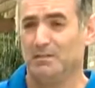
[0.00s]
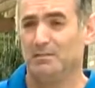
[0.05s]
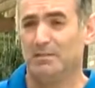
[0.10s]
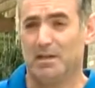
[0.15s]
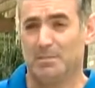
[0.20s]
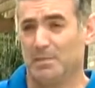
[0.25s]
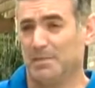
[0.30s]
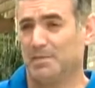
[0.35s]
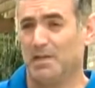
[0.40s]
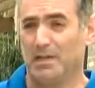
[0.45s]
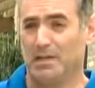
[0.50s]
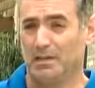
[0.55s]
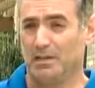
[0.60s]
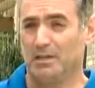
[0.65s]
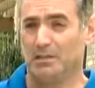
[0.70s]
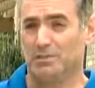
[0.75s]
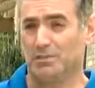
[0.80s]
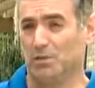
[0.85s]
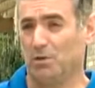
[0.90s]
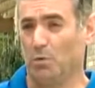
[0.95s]
they'd be
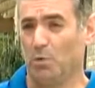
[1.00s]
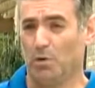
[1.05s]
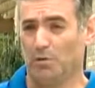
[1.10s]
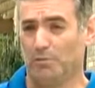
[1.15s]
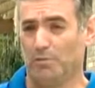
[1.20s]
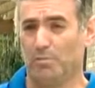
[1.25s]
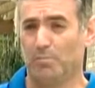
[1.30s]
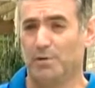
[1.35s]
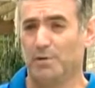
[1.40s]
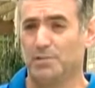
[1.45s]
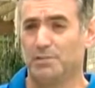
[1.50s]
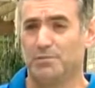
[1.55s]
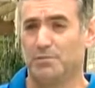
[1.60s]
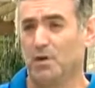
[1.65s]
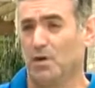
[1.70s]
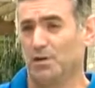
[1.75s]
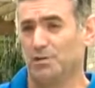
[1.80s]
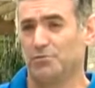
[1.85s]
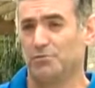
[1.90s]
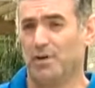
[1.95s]
taking us to court for breach of
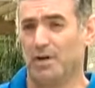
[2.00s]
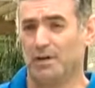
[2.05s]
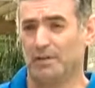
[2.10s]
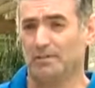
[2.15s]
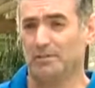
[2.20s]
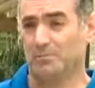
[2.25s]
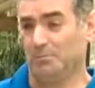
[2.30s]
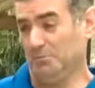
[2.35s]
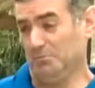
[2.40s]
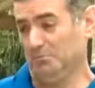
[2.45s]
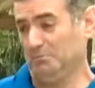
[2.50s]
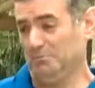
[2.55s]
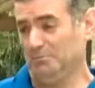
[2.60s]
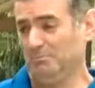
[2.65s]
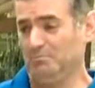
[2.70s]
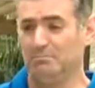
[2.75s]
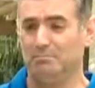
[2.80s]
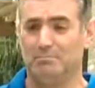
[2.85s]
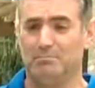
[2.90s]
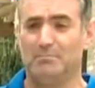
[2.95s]
contract when
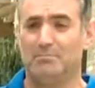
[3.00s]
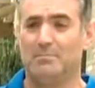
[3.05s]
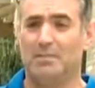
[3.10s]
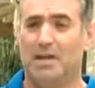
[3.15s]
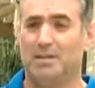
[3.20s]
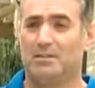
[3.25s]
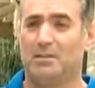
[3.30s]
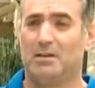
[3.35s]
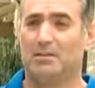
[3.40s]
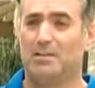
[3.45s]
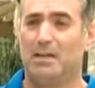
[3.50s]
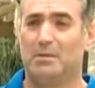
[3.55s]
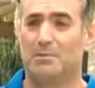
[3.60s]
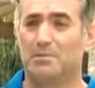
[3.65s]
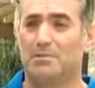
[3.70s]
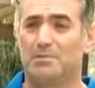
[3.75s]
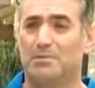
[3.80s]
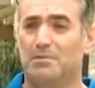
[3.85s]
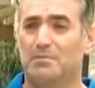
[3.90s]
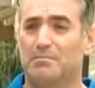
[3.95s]
I thought that
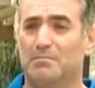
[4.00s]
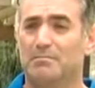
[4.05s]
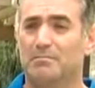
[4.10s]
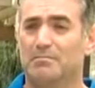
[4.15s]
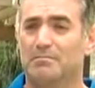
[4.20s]
was